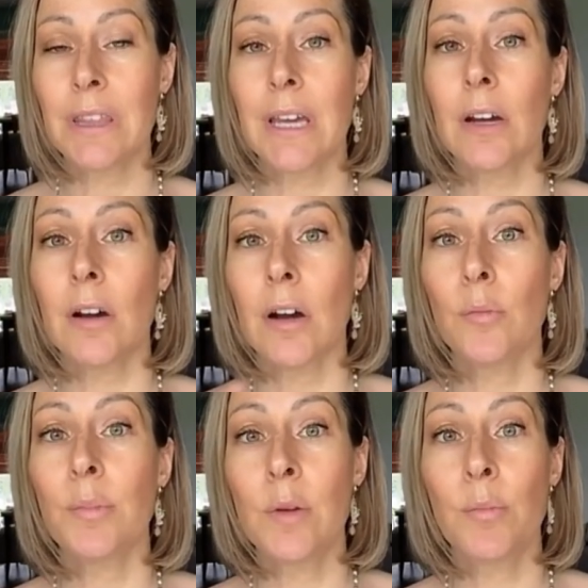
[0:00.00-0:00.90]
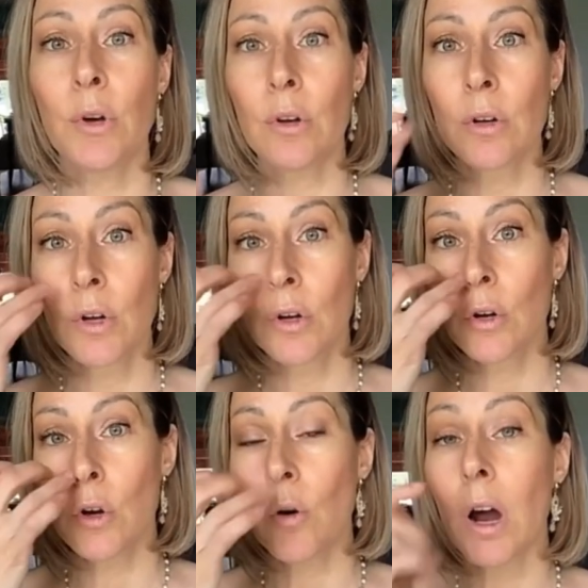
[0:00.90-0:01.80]
but there are people
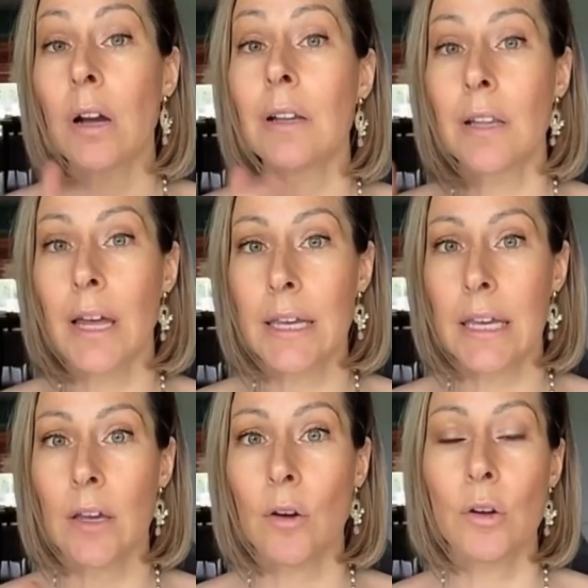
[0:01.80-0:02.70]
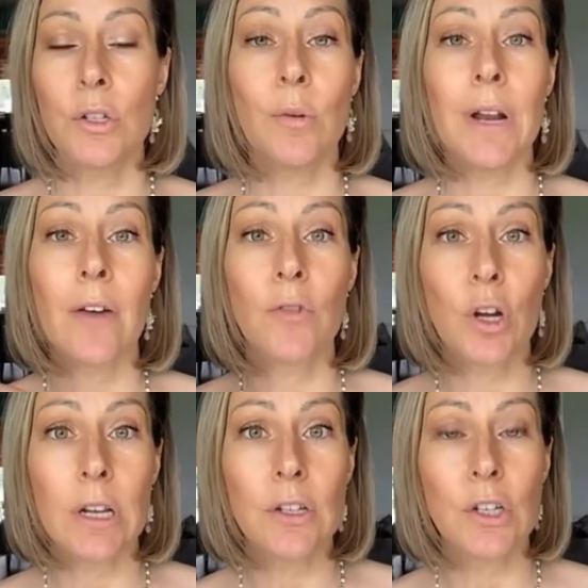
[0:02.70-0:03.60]
who aren't lucky or don't have
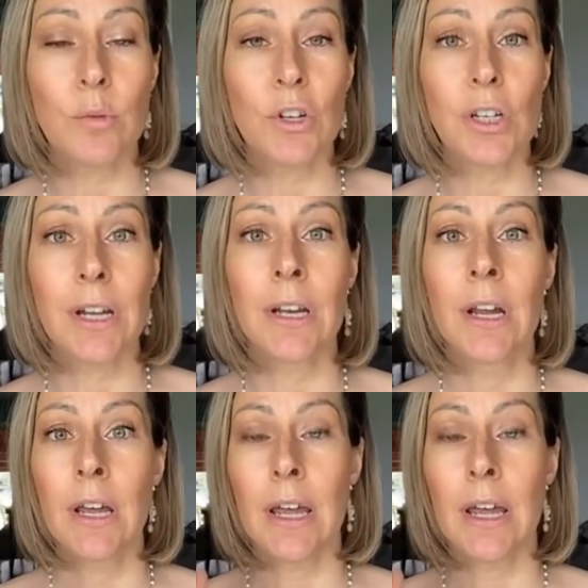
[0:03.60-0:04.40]
good intuition.